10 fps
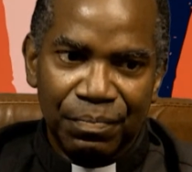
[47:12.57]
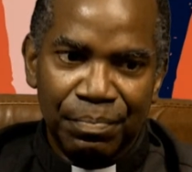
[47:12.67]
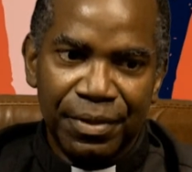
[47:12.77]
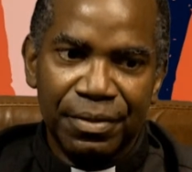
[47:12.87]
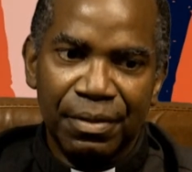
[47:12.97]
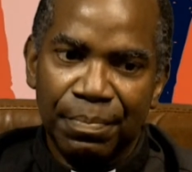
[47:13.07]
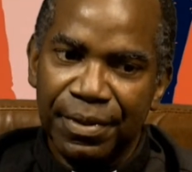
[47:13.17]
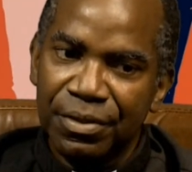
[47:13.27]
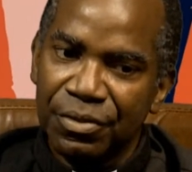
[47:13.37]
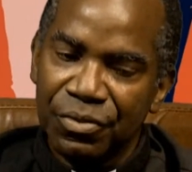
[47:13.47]
the
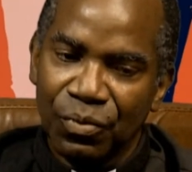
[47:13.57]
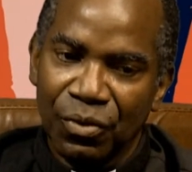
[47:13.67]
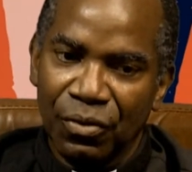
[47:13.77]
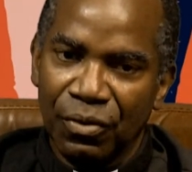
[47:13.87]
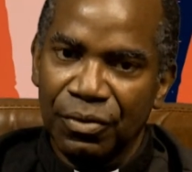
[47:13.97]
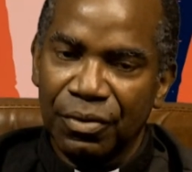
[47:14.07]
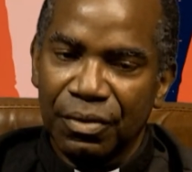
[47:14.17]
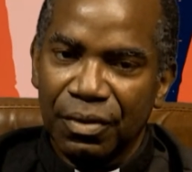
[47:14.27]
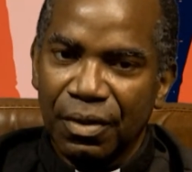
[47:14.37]
business world,